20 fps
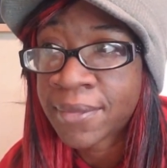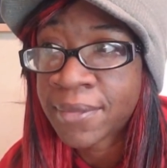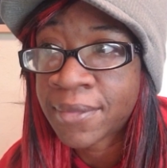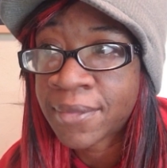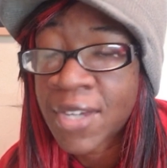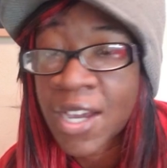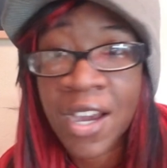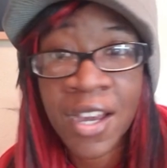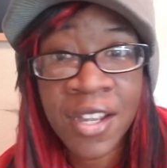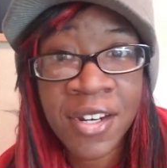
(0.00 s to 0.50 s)

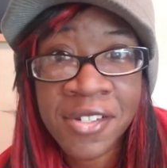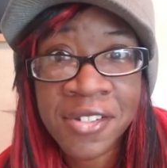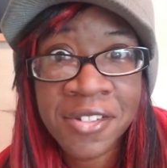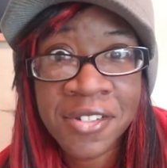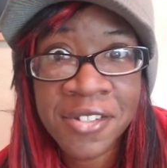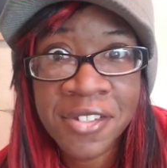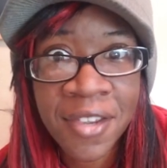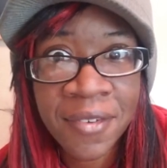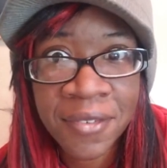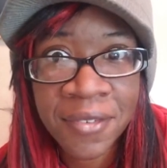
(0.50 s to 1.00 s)
God is
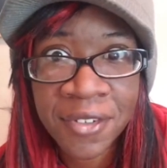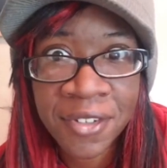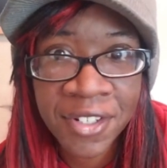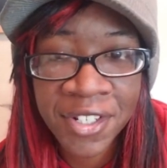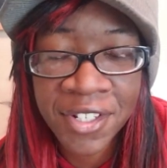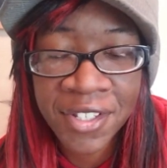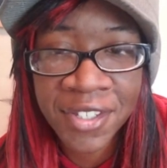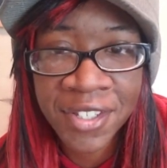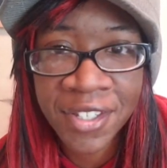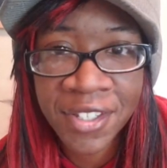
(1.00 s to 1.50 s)
never
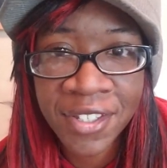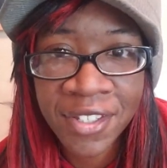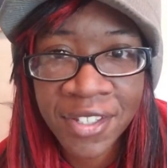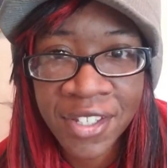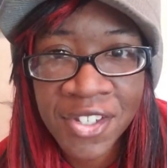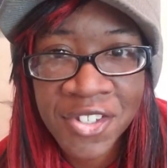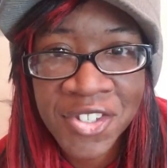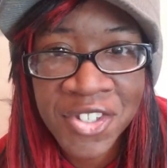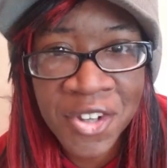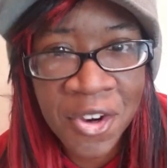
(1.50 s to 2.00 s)
anything
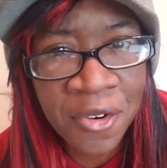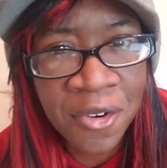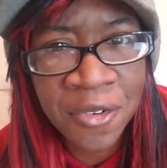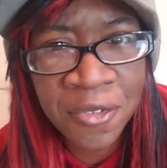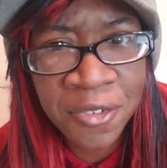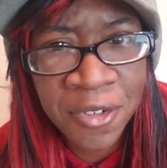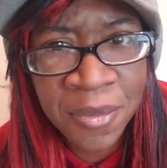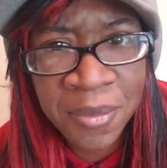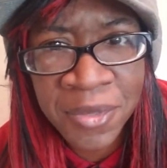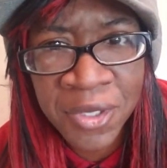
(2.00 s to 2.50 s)
external
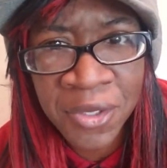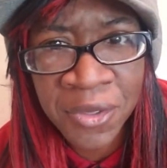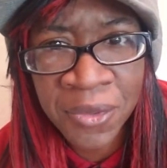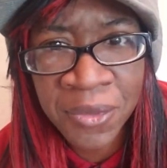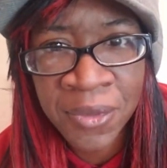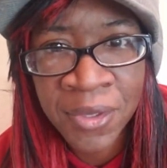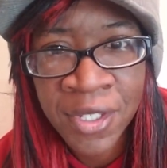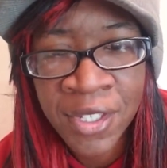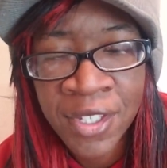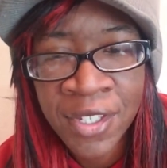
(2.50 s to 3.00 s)
from you.
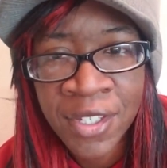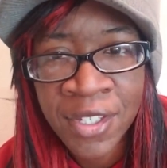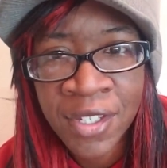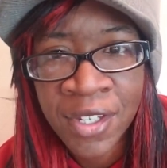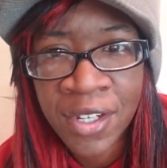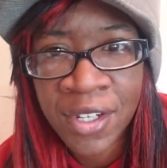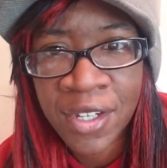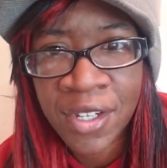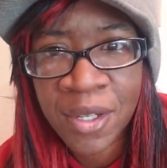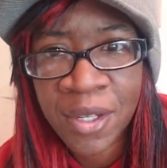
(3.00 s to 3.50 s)

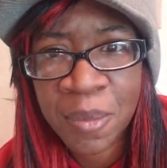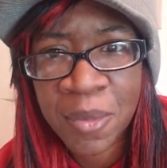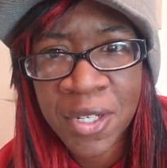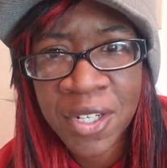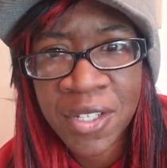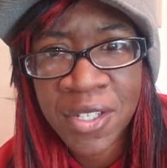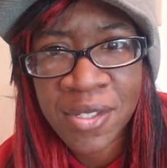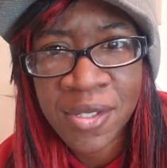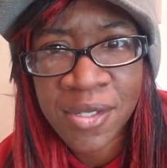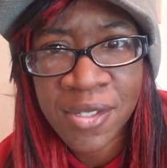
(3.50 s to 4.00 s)
It
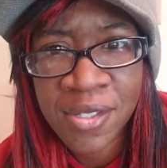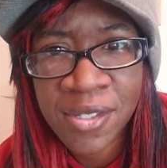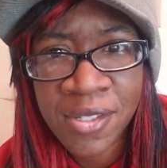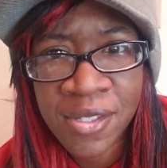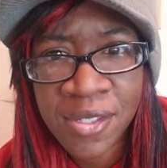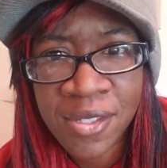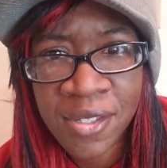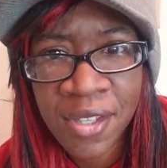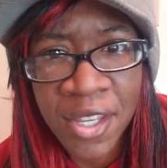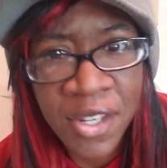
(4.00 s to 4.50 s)

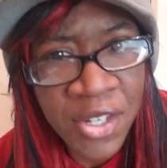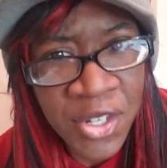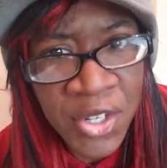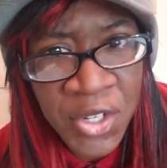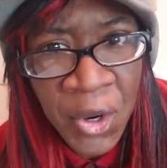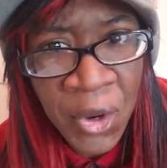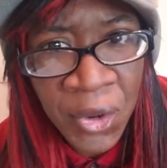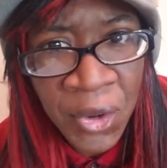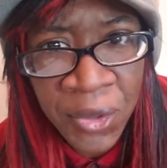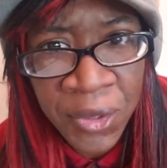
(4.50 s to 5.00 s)
is
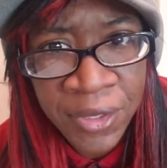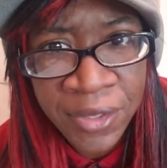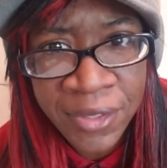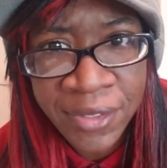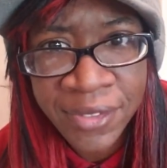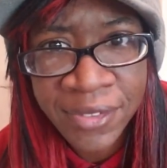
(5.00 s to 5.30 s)
internal.